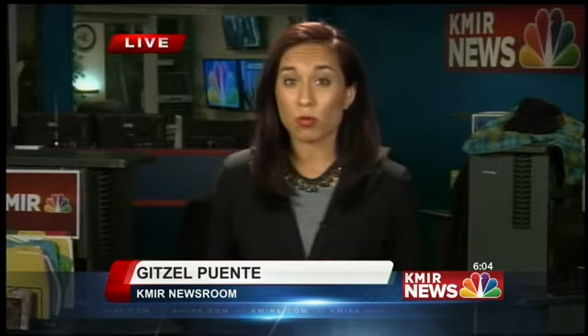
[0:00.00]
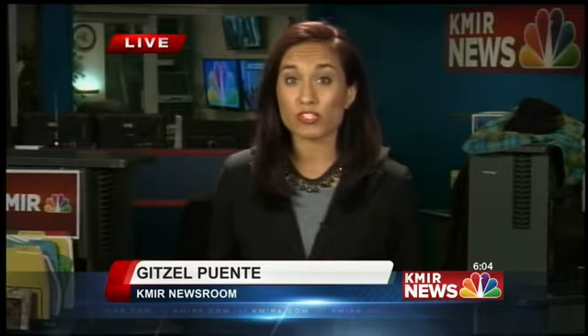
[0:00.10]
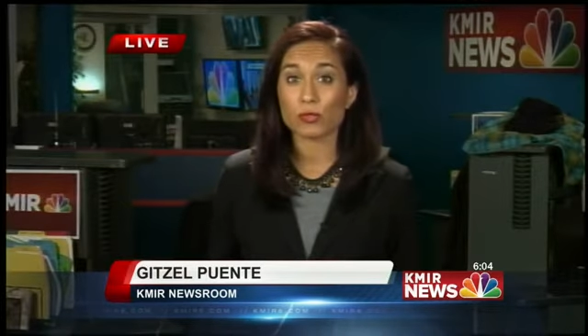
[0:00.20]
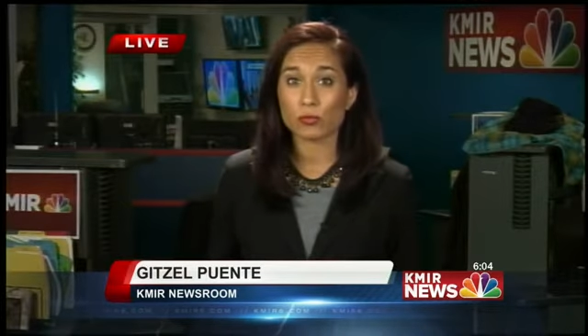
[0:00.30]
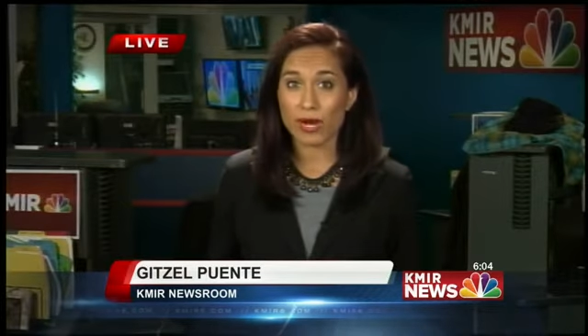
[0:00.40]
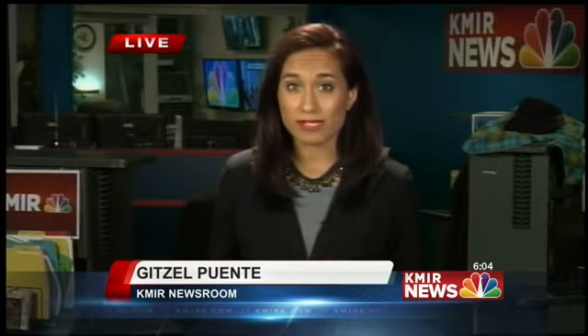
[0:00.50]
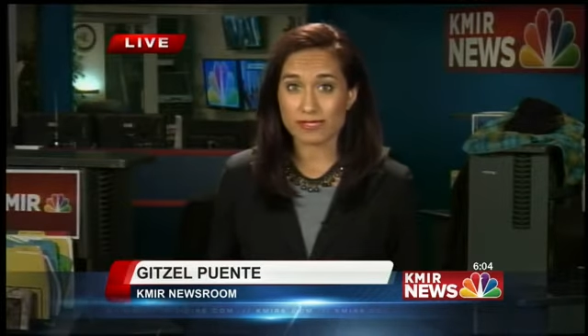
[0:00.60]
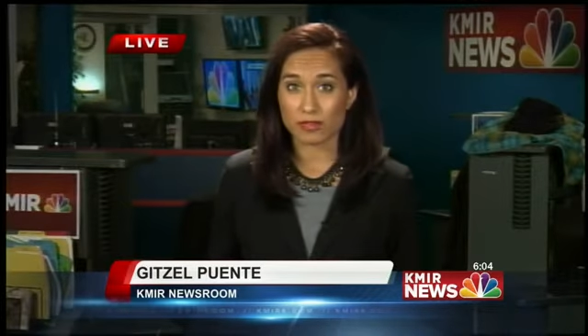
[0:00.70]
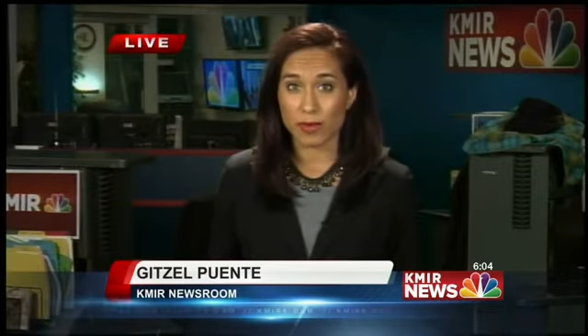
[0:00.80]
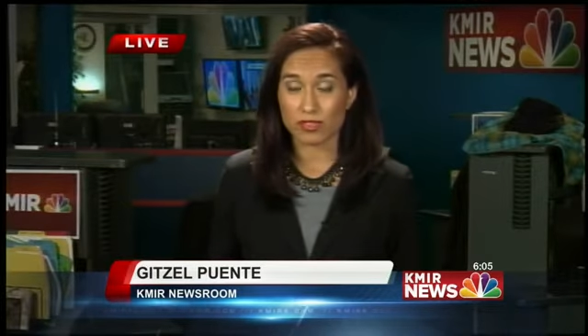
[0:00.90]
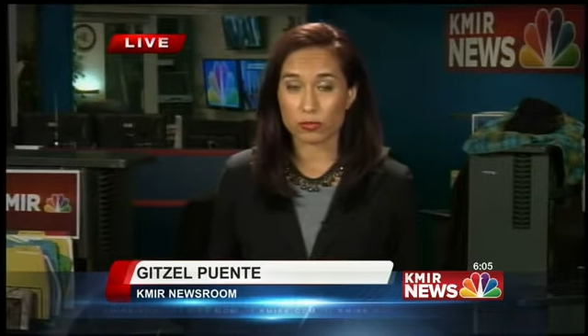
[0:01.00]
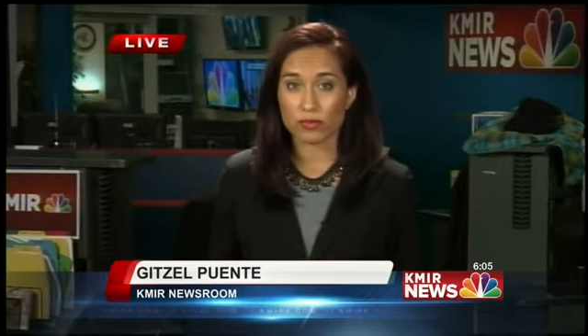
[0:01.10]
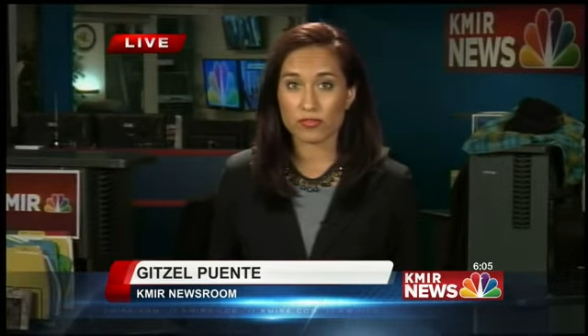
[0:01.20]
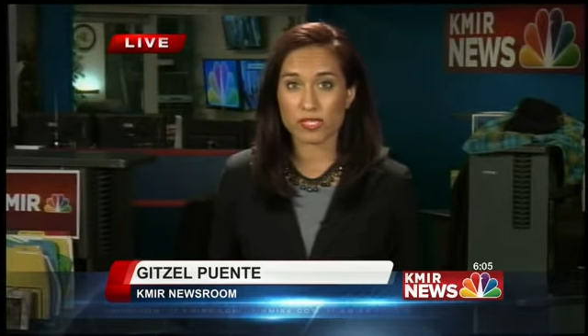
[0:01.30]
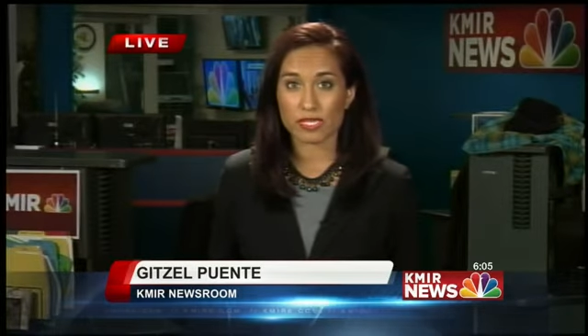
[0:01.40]
was arrested by the
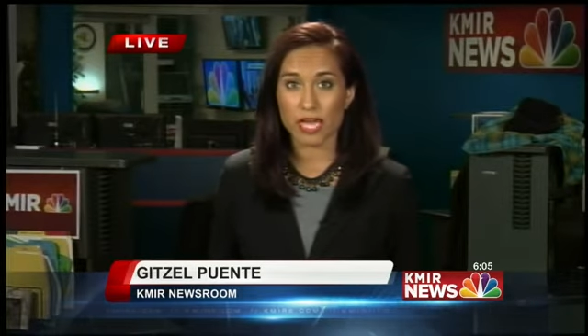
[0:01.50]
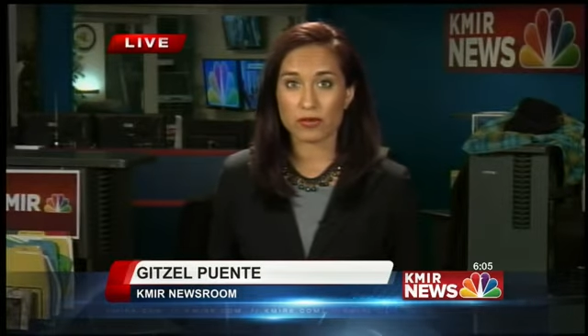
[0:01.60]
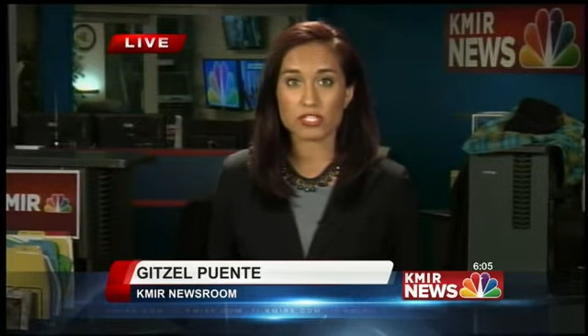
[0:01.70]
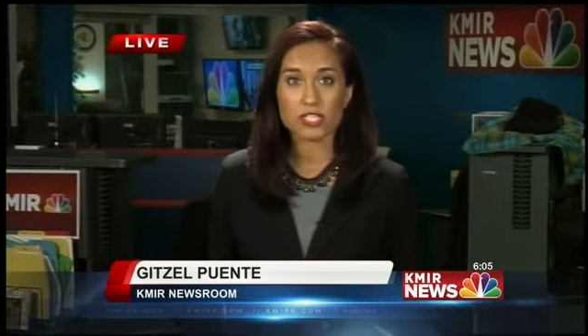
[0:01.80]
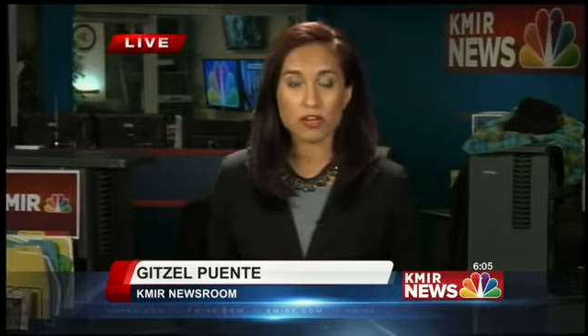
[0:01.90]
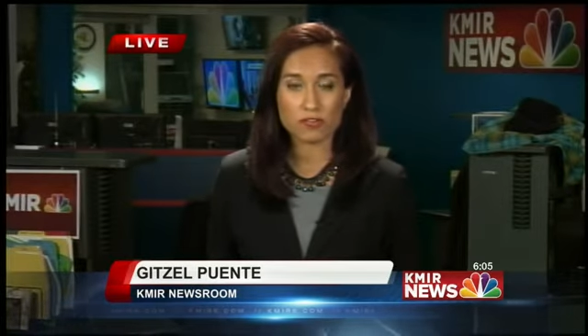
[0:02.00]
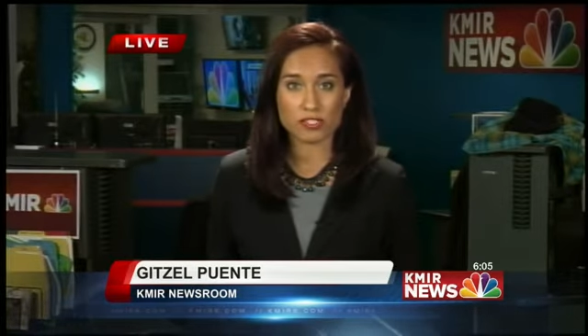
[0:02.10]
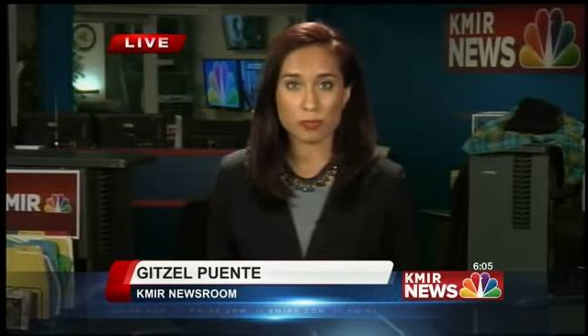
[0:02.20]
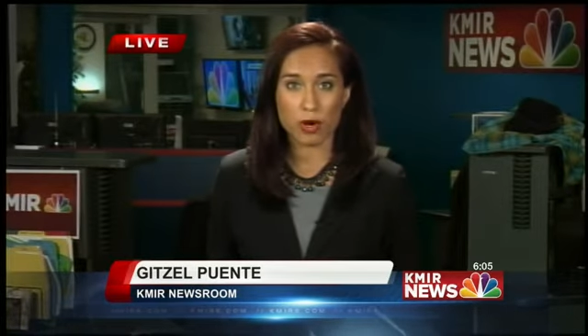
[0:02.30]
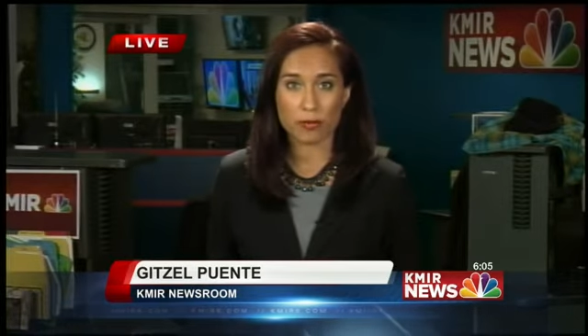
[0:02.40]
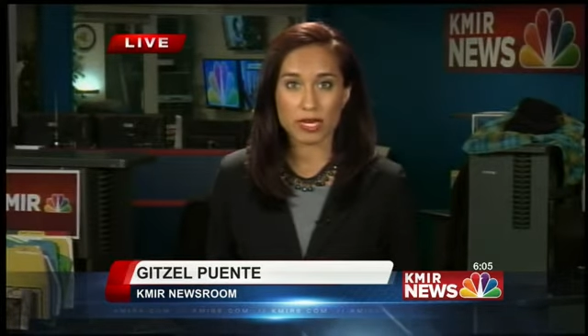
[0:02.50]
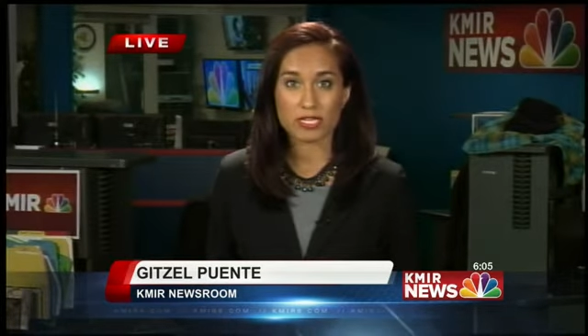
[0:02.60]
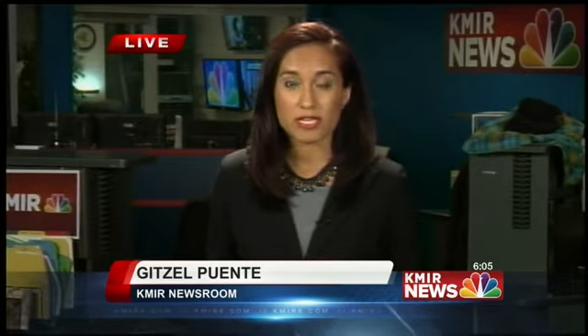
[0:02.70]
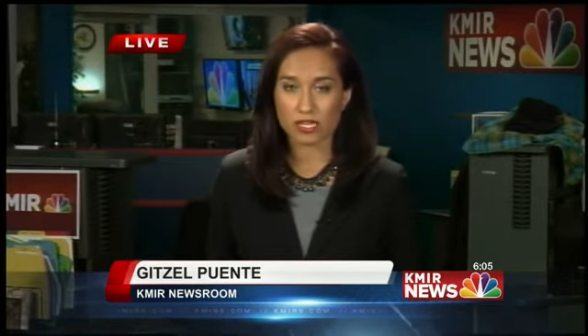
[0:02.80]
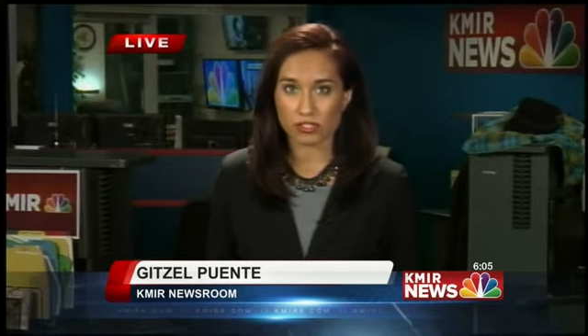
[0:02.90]
Riverside County Sheriff's Department
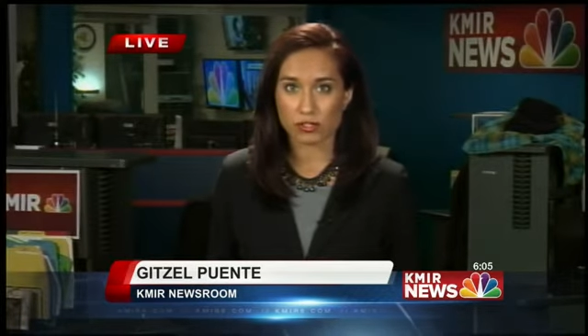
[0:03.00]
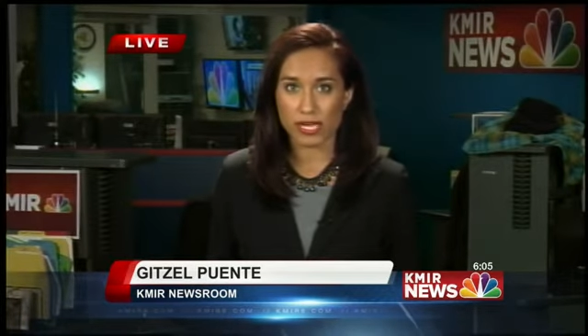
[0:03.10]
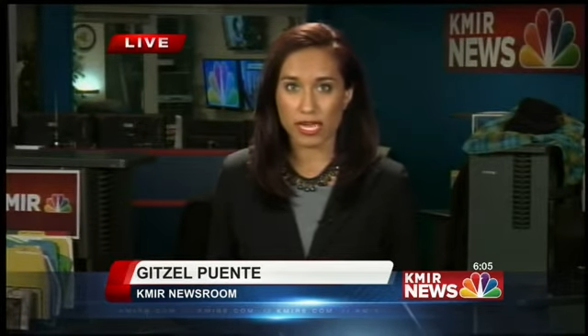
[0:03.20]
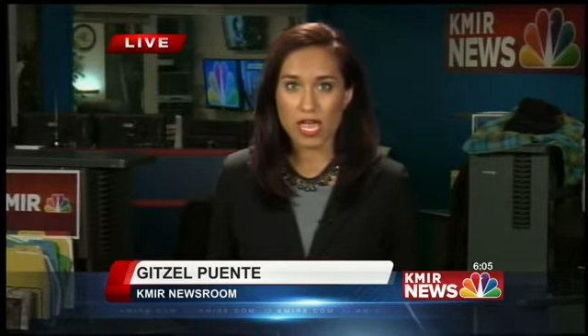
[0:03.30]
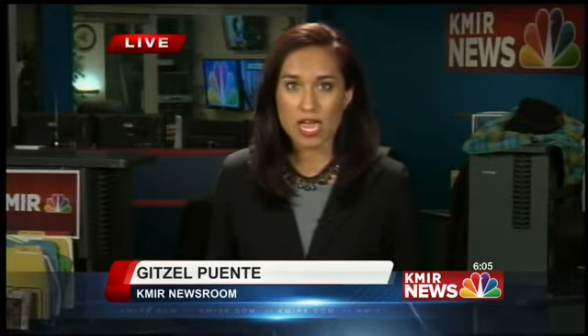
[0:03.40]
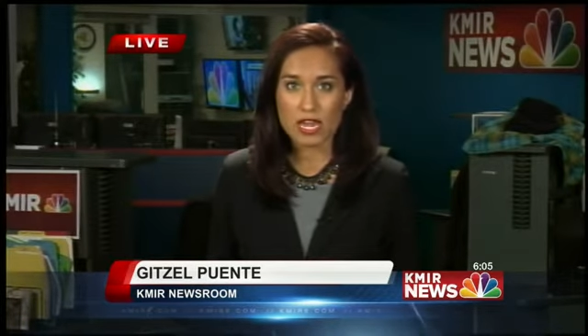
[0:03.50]
yesterday.